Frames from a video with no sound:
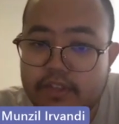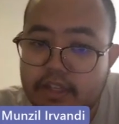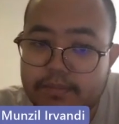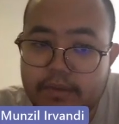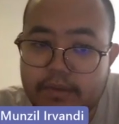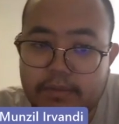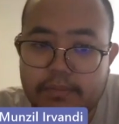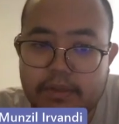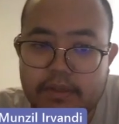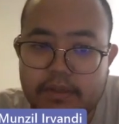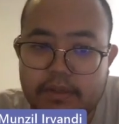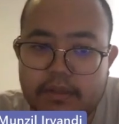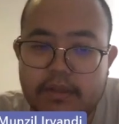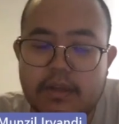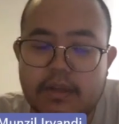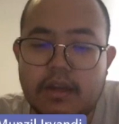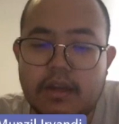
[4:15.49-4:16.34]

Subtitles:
GBP.